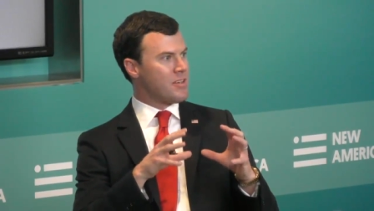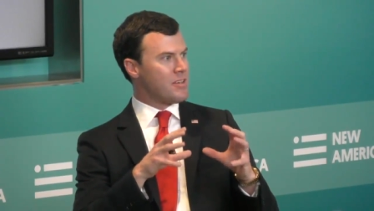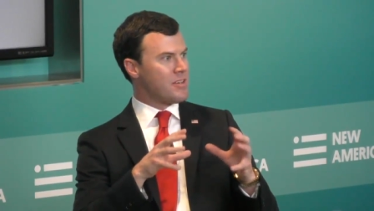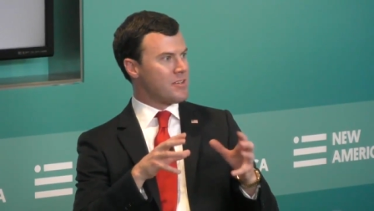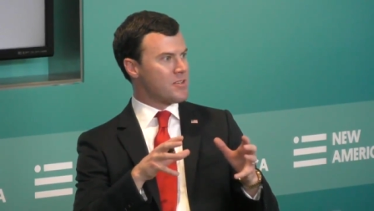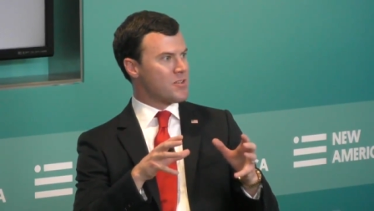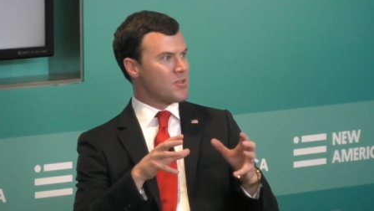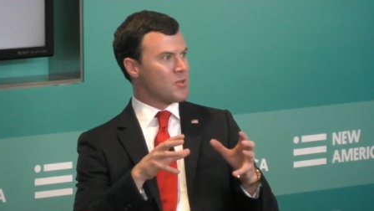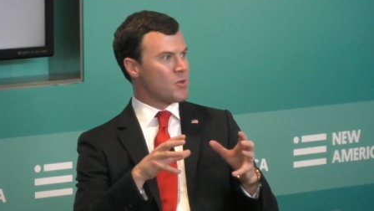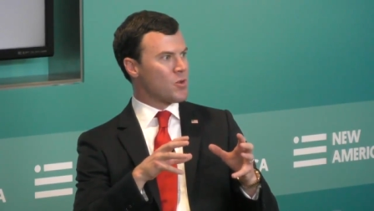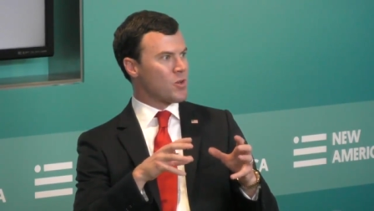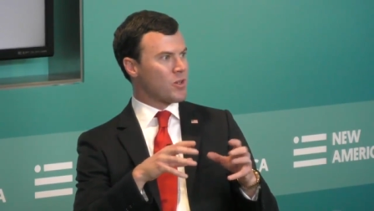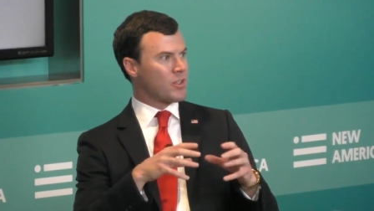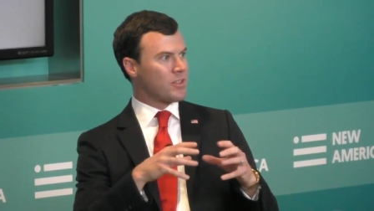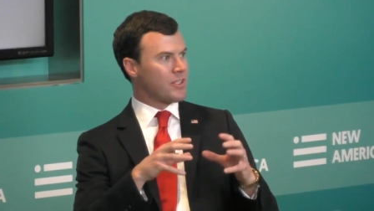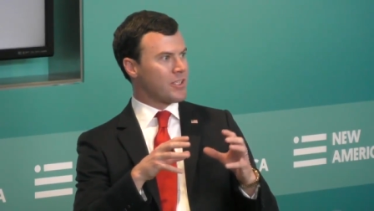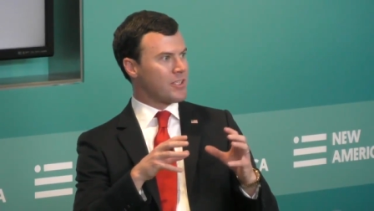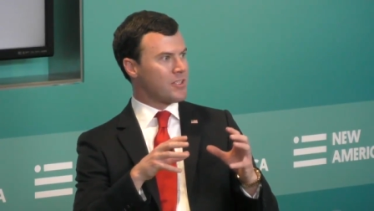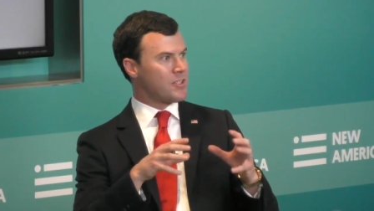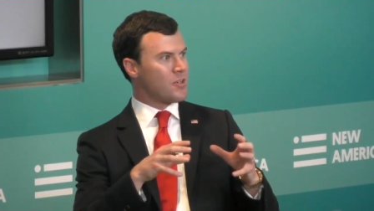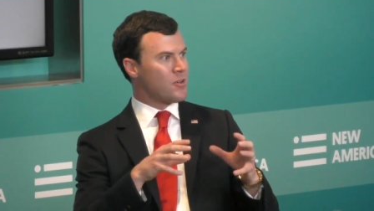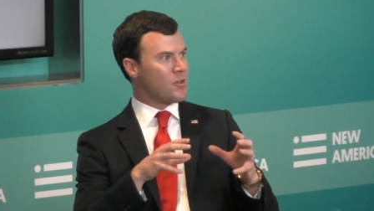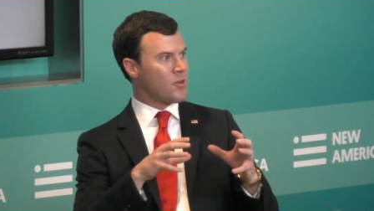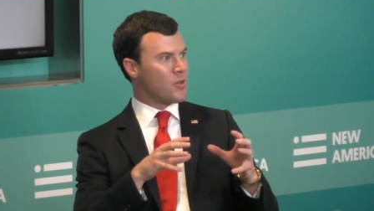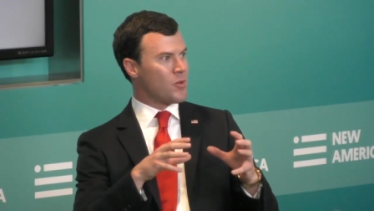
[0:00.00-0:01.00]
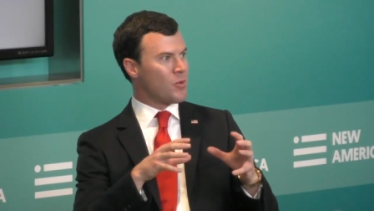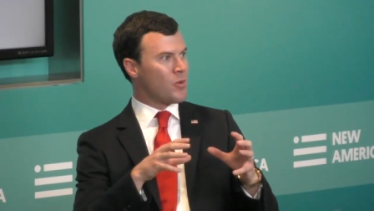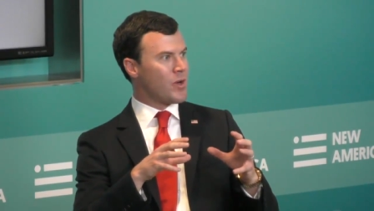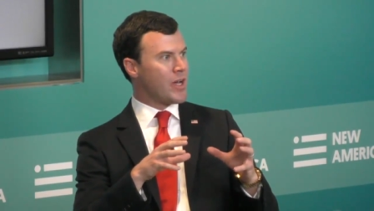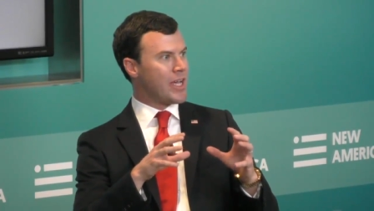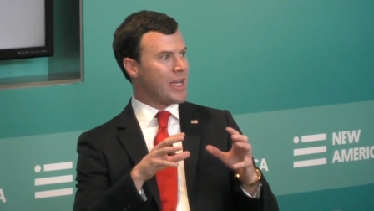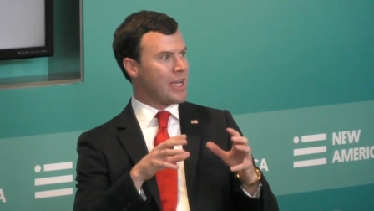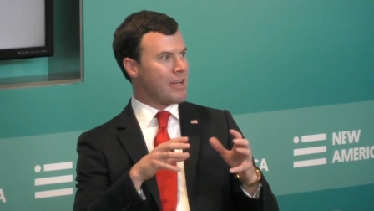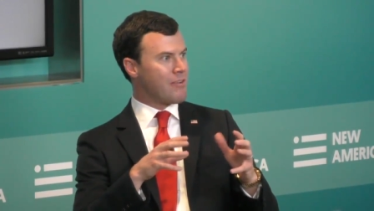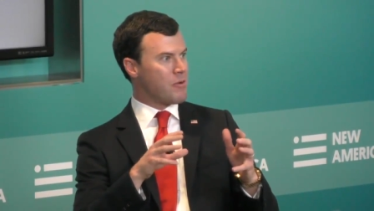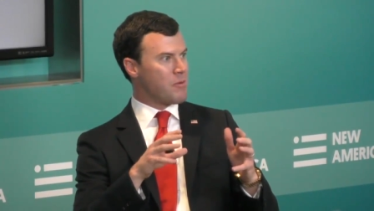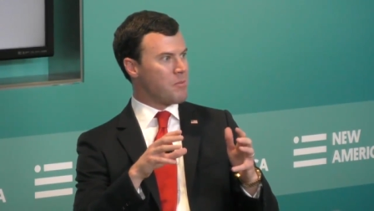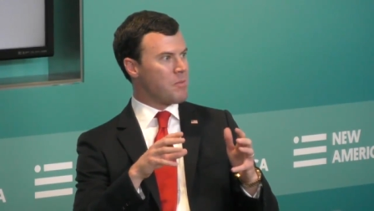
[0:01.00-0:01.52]
historically turned
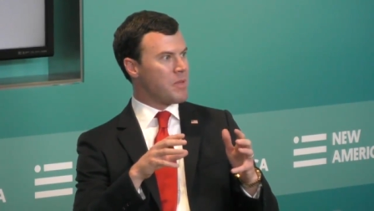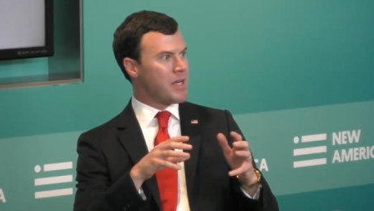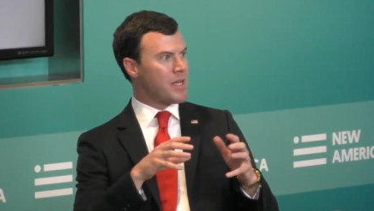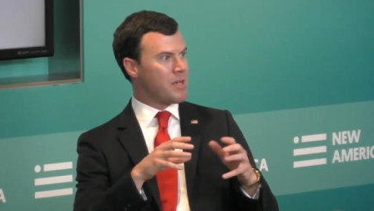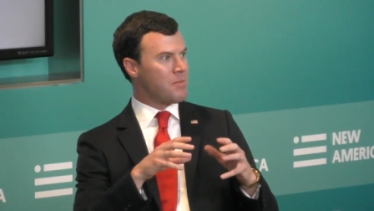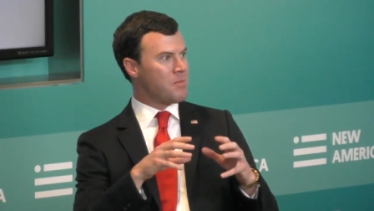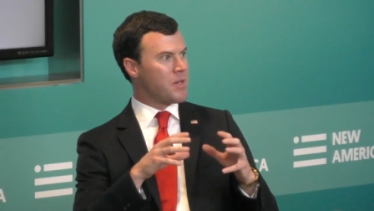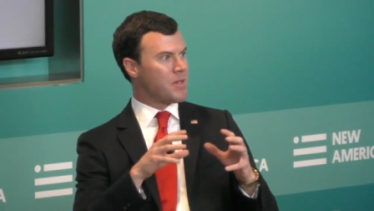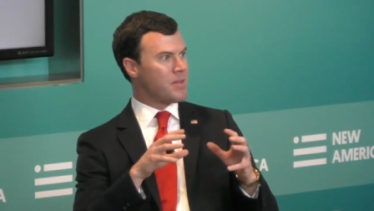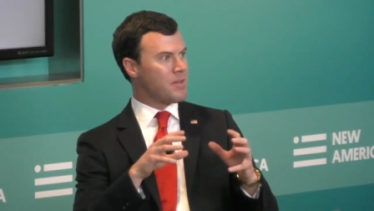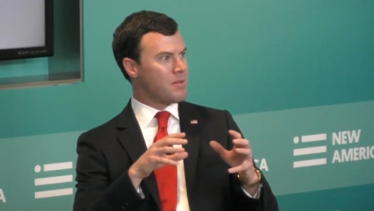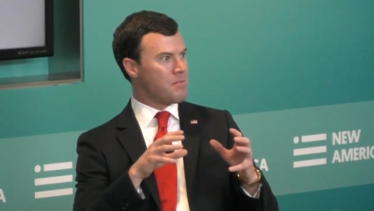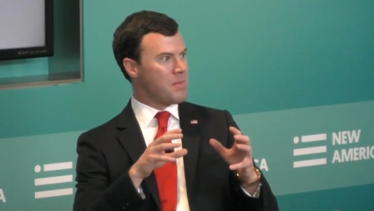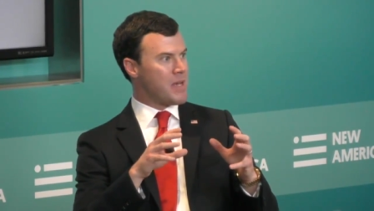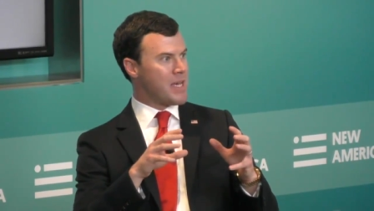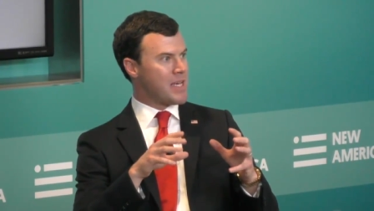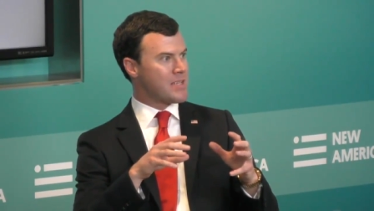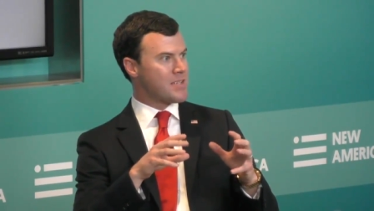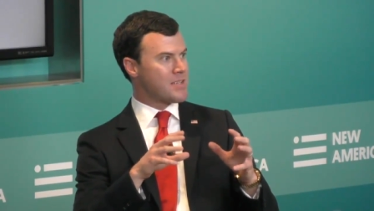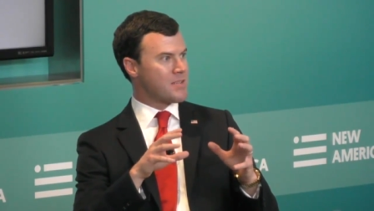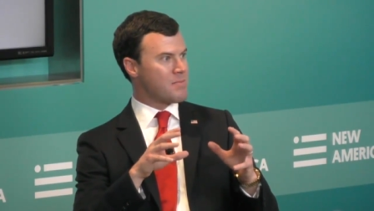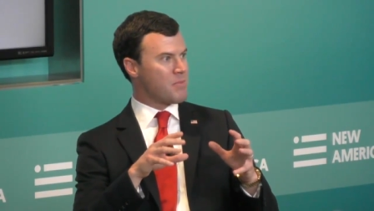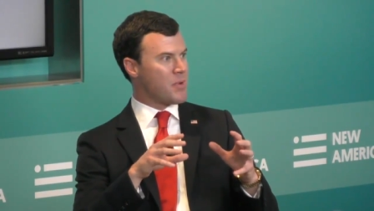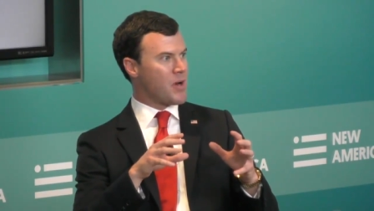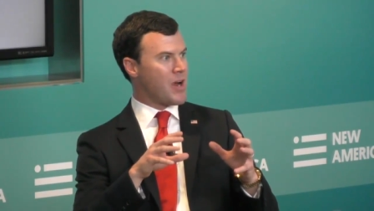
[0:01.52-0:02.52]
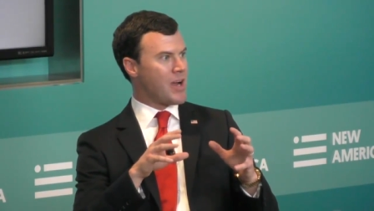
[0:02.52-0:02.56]
away everybody but the best,